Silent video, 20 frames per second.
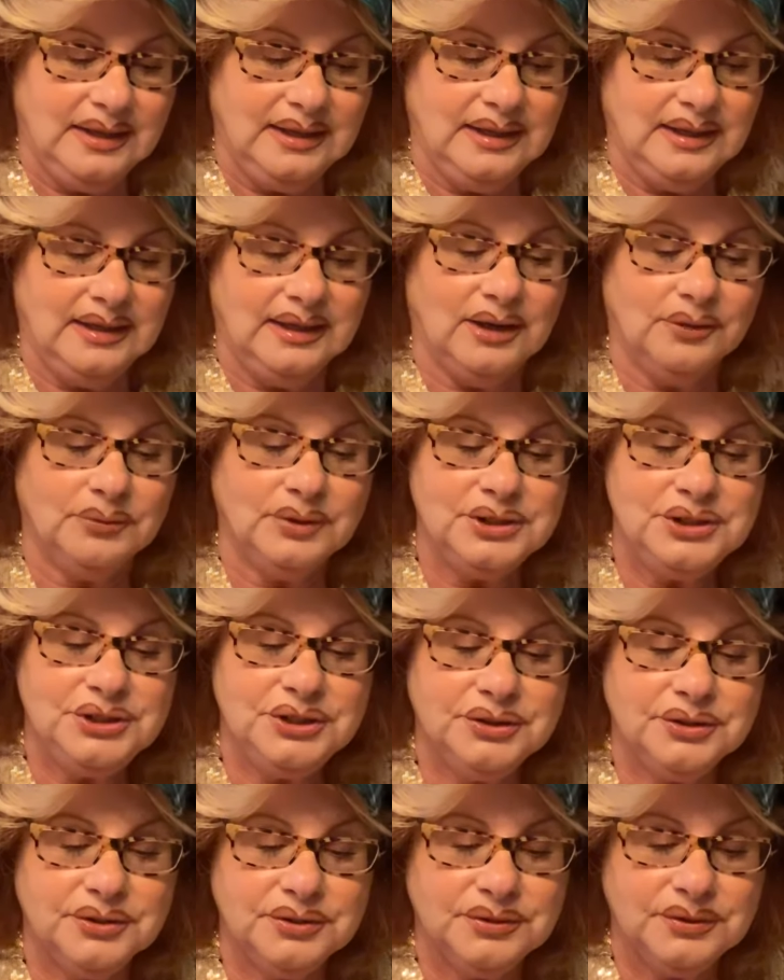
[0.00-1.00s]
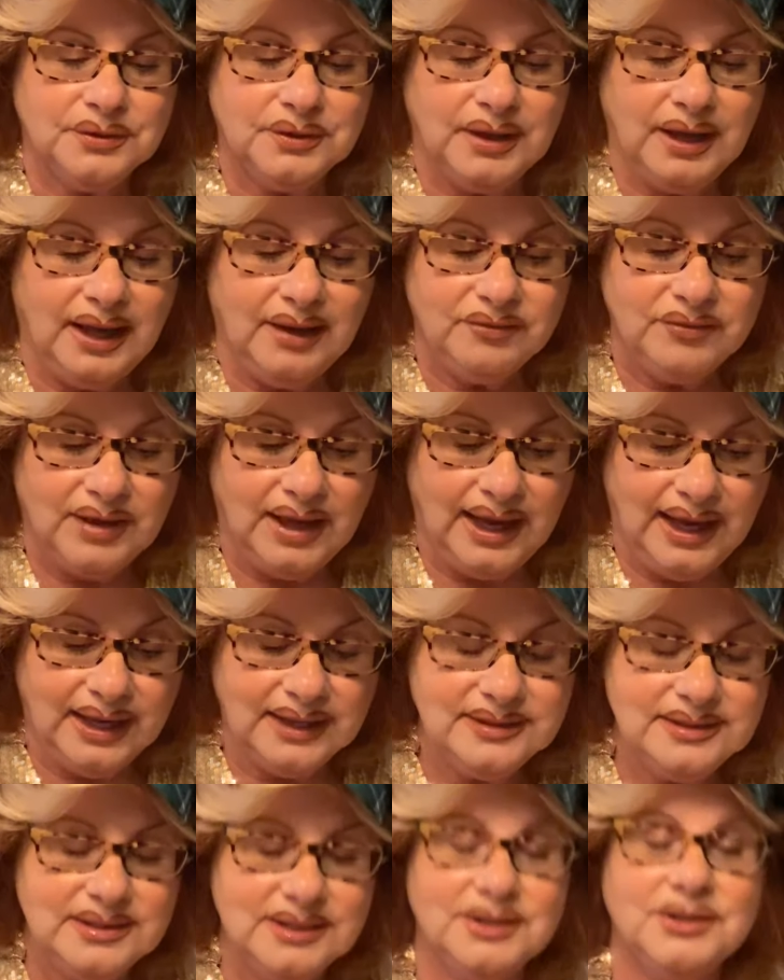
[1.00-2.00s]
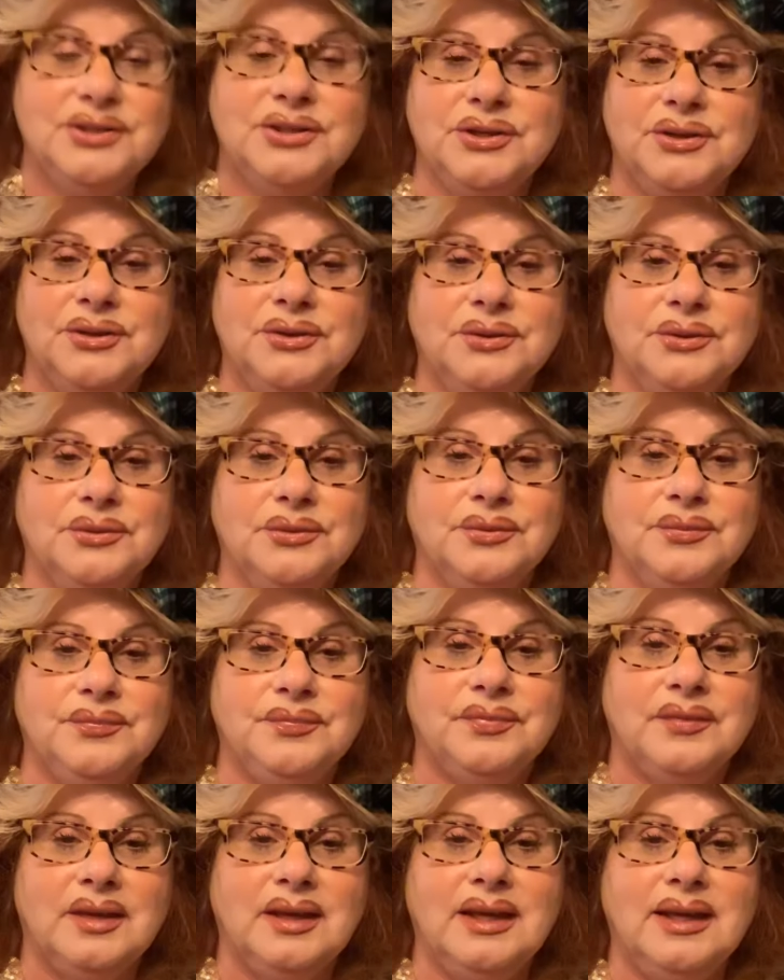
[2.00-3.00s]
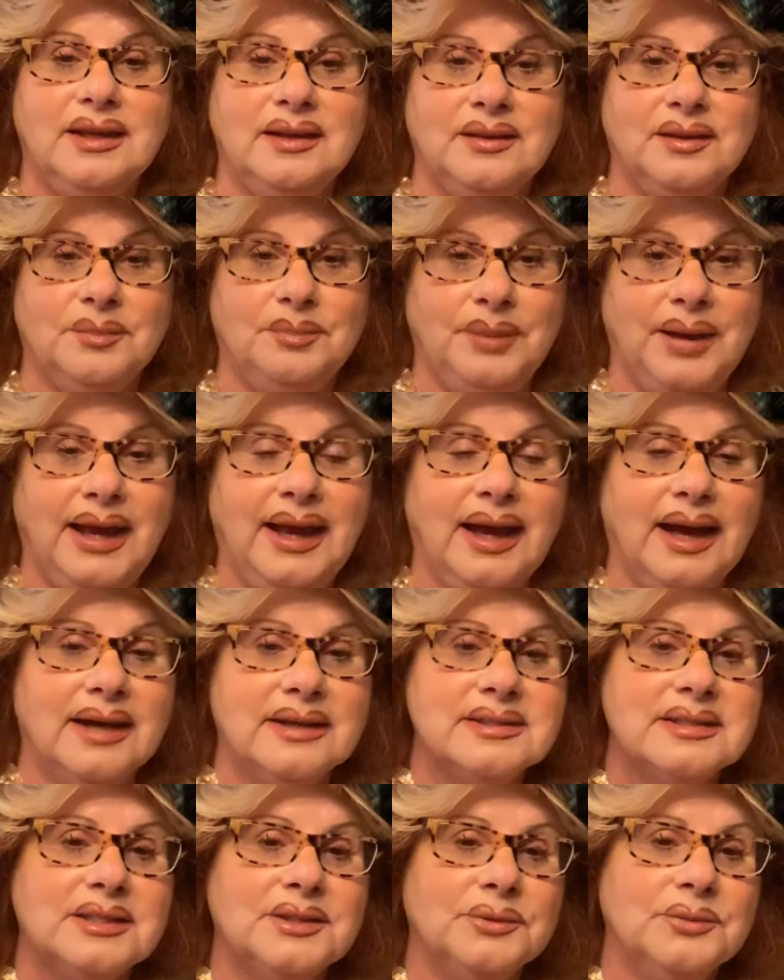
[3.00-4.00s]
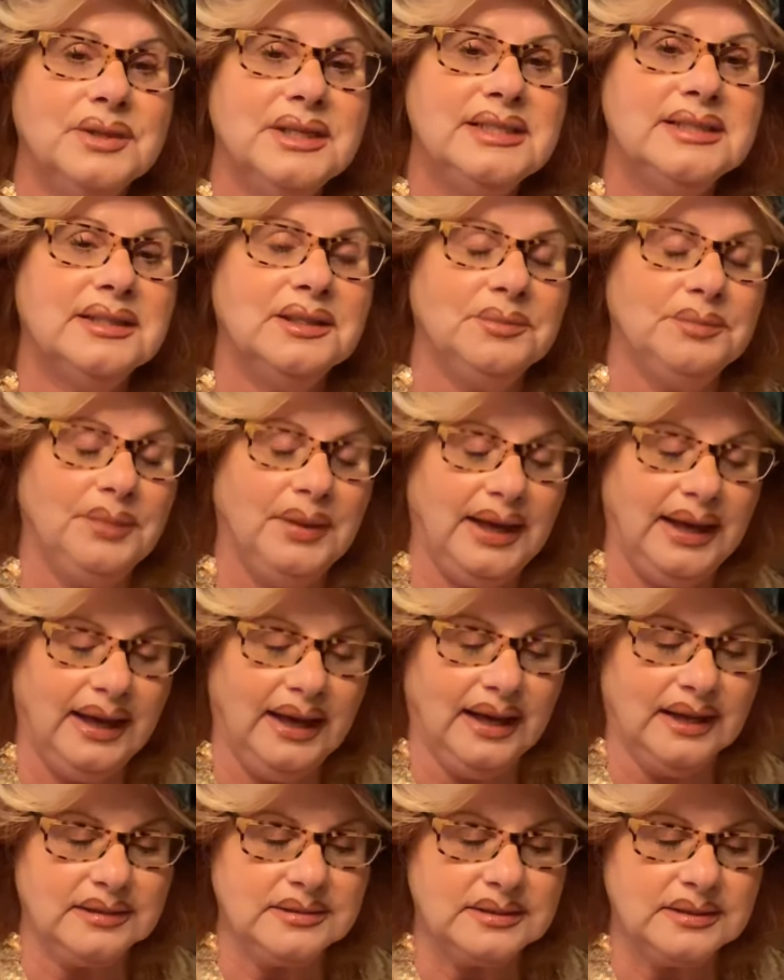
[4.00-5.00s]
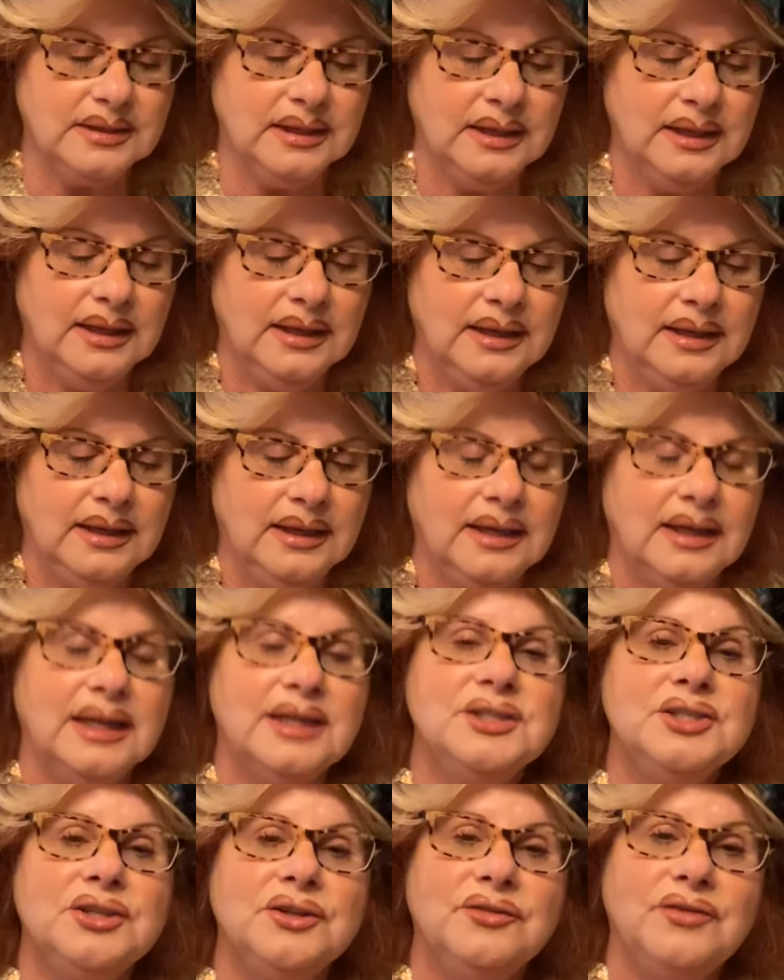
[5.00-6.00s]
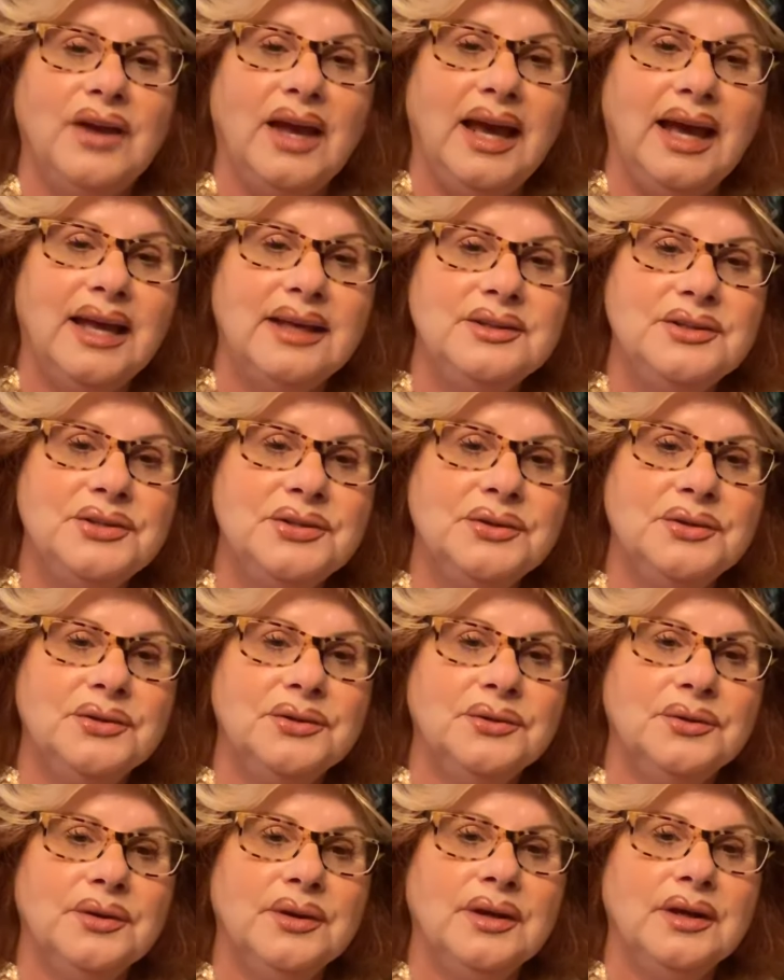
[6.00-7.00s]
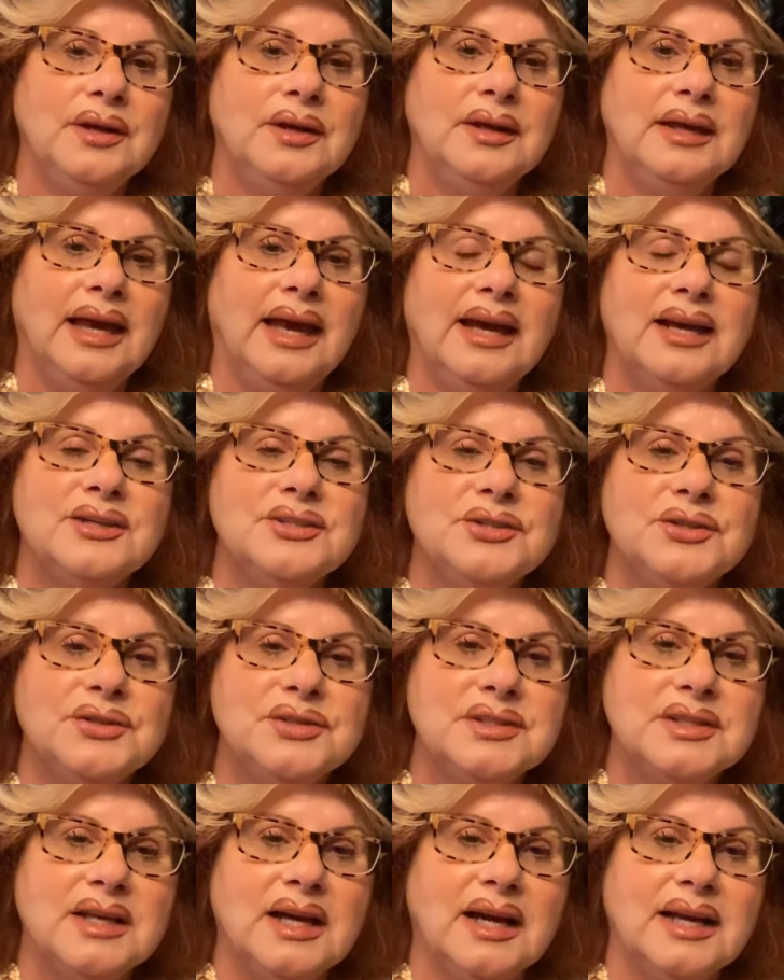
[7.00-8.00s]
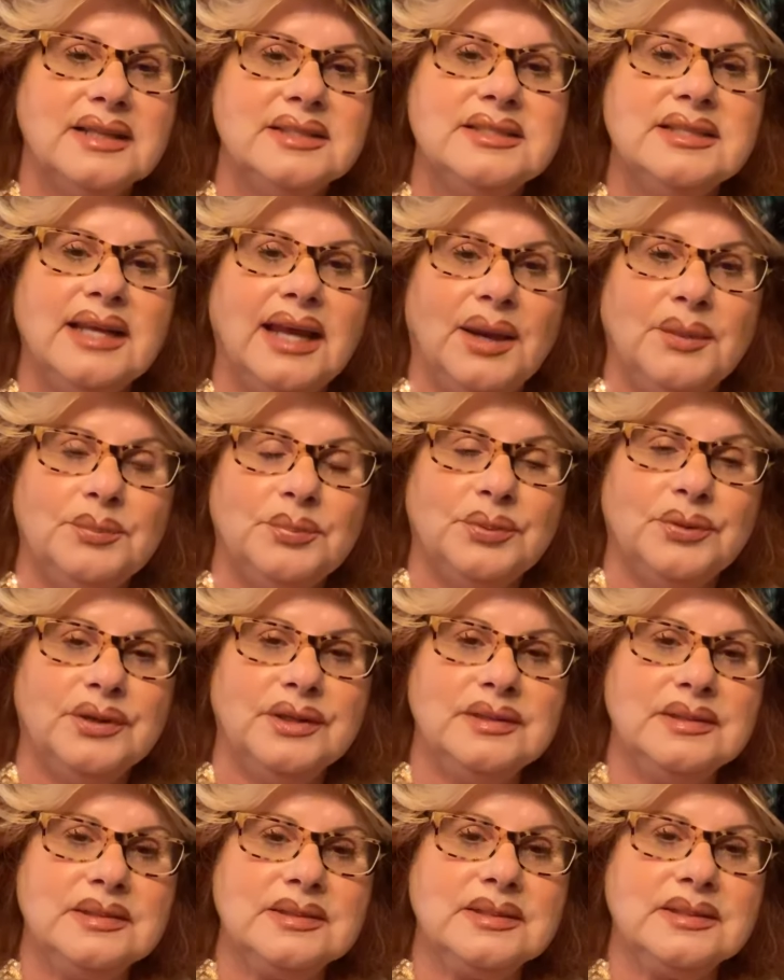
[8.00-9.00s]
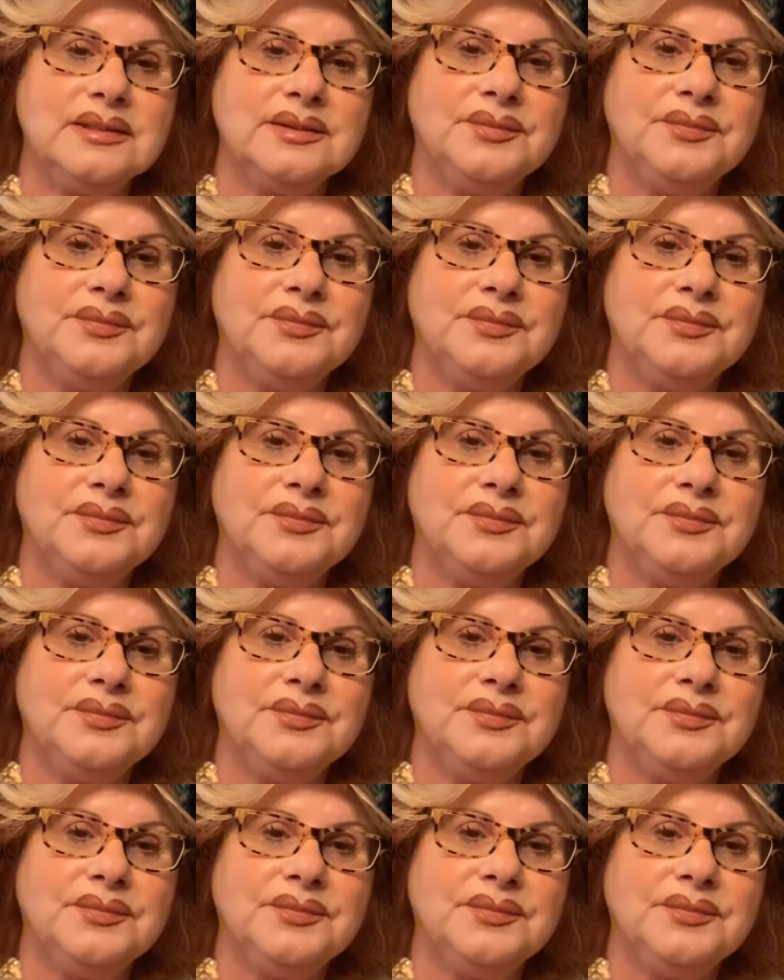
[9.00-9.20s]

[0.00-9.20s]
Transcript: Now, what you have had to do in the past, the recent past, is you've had to exercise temperance.